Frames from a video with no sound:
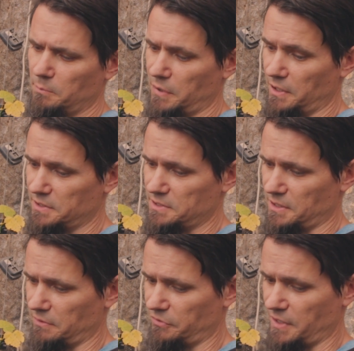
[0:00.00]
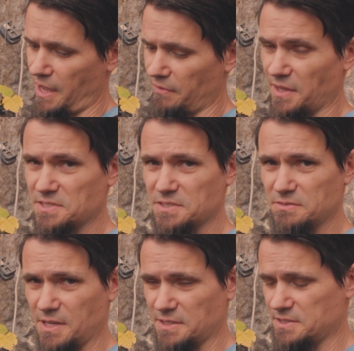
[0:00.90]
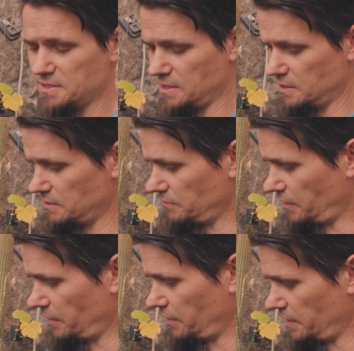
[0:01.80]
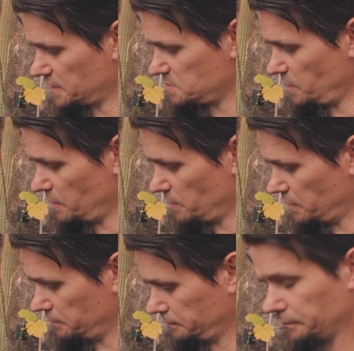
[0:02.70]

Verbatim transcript: But for now, that's the end of our experiment.